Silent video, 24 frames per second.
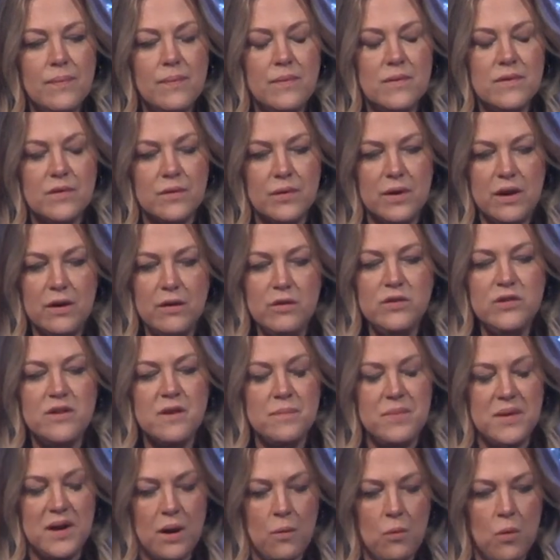So here's
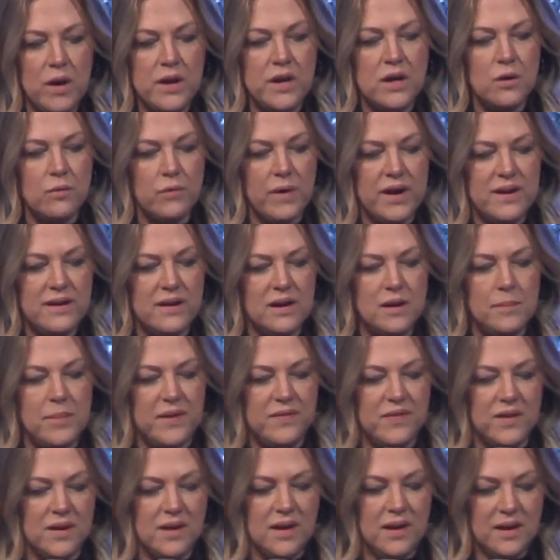something I want you to write down
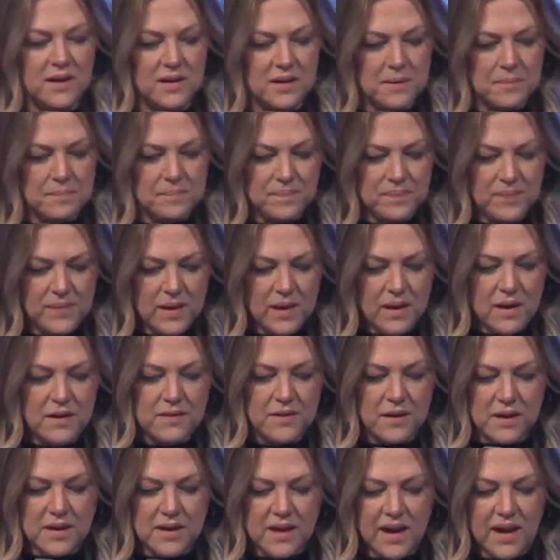about the kingdom.
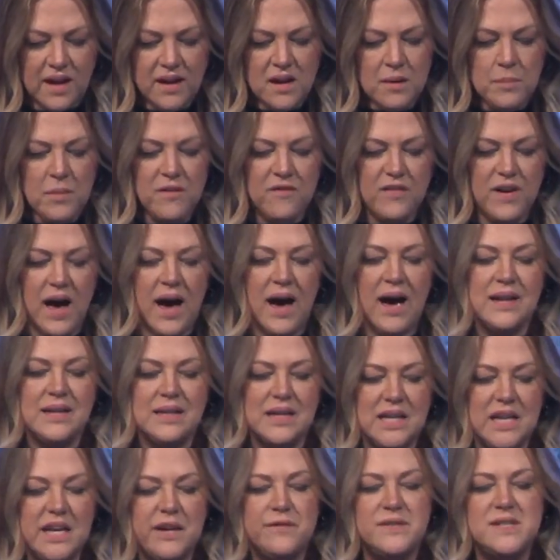The kingdom of God
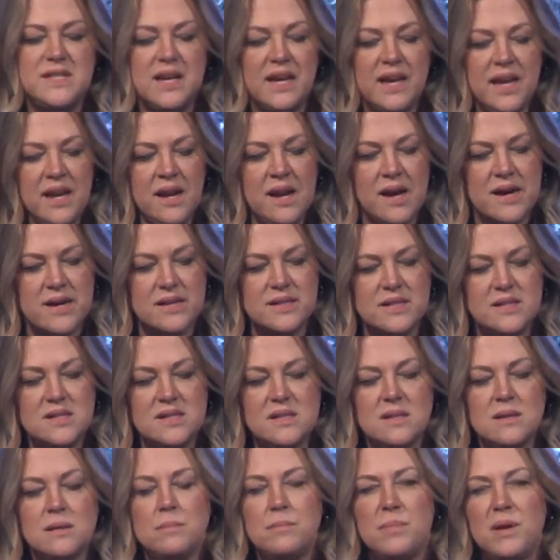lives in
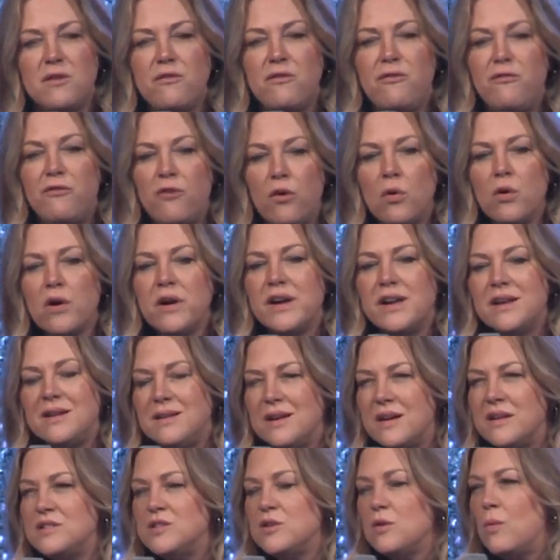us before it
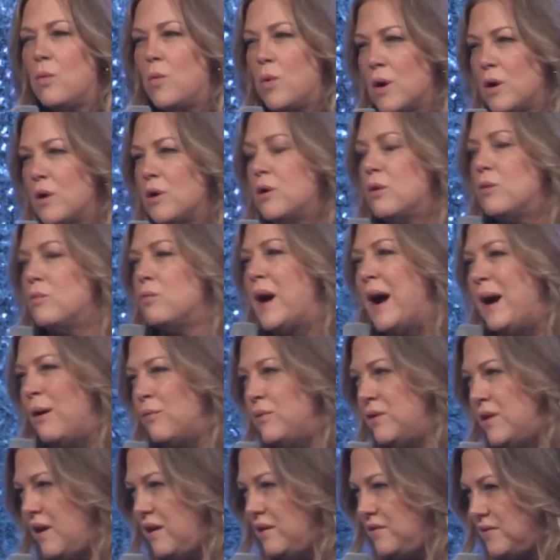does a work
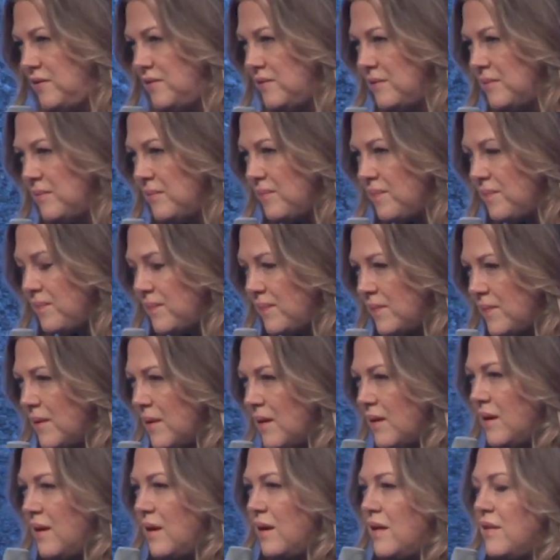around us.
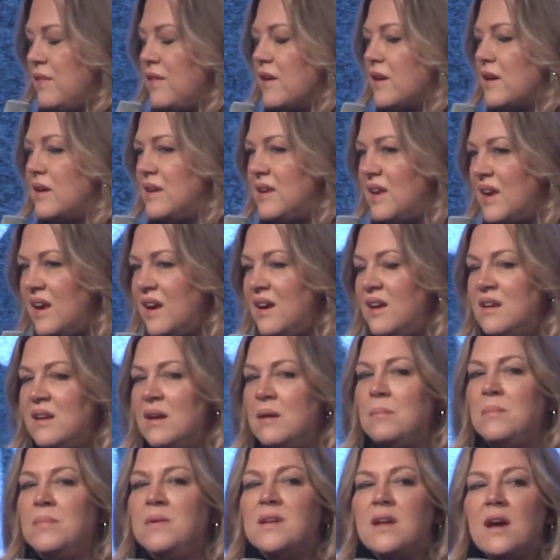The
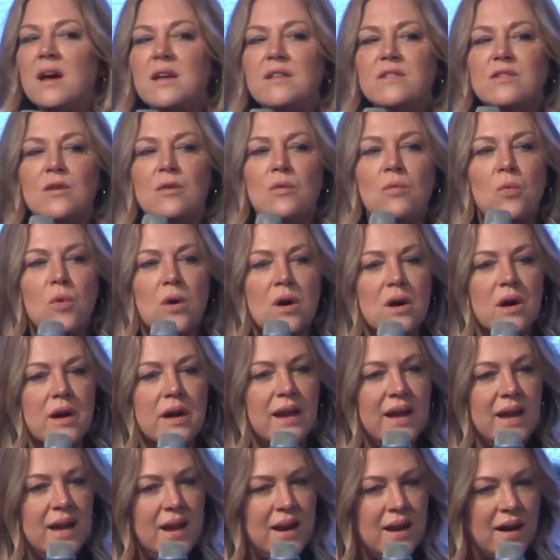kingdom does a
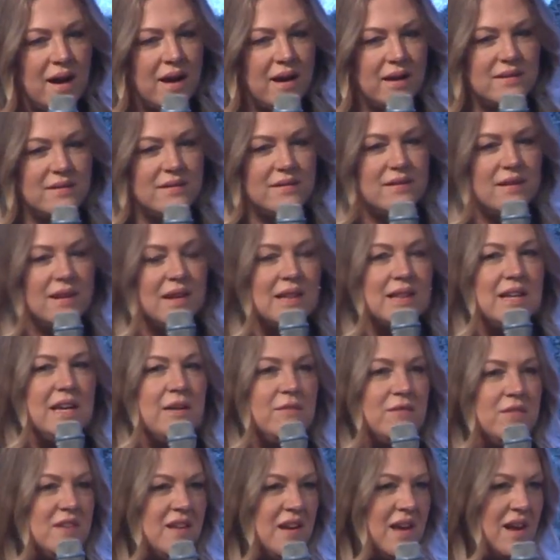work in us. It
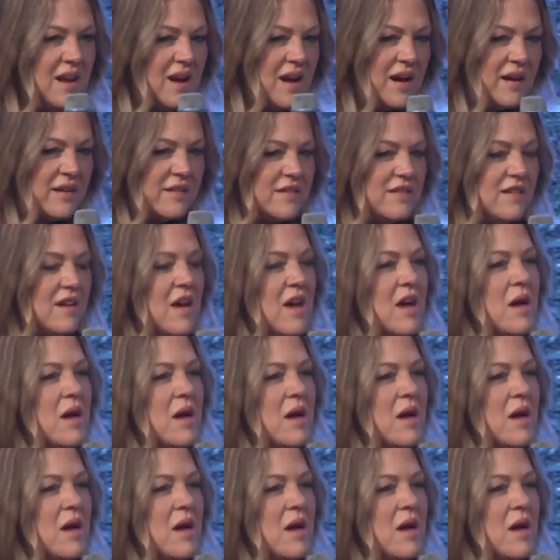lives in us